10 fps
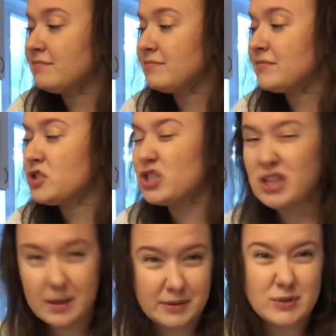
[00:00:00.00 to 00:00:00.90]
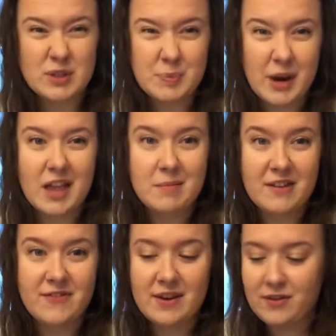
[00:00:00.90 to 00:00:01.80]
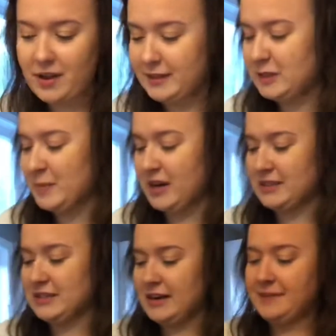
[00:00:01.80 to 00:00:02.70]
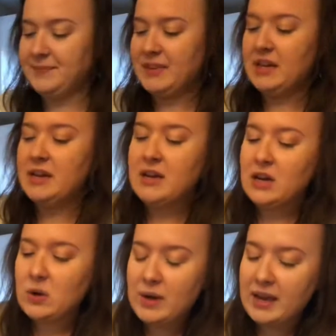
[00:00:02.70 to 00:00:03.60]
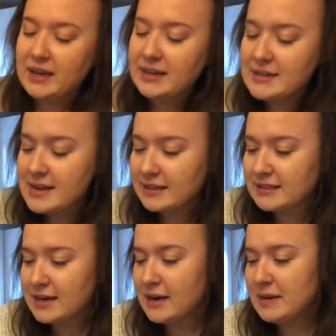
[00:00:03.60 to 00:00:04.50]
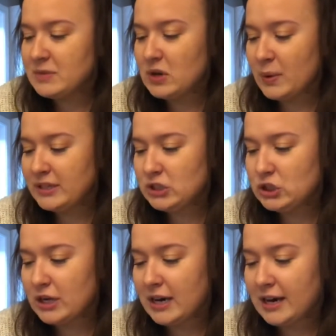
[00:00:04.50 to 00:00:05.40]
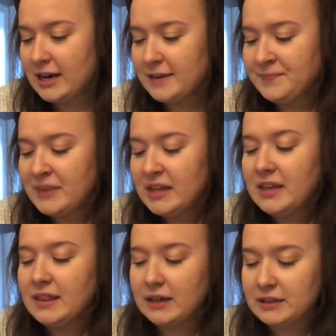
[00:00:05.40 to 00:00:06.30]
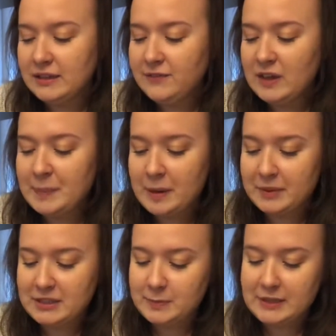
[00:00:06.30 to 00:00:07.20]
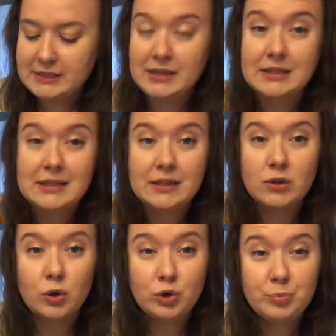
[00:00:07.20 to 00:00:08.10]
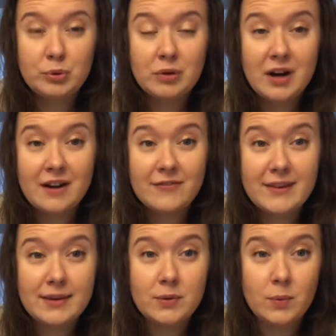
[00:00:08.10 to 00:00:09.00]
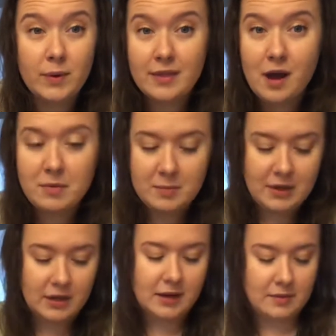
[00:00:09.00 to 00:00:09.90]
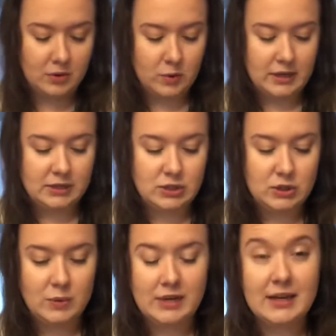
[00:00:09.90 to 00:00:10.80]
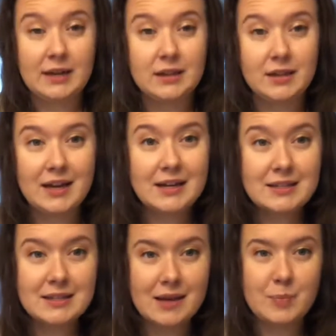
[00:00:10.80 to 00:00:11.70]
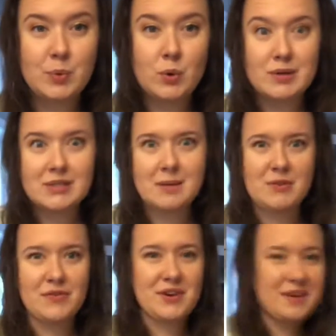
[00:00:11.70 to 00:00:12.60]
Starbucks was probably my favorite on the spot today. Okay, next I am going to try the Califia Pumpkin Spice Latte cold brew coffee with almond milk. I'm going to get a little ice and pour some over it.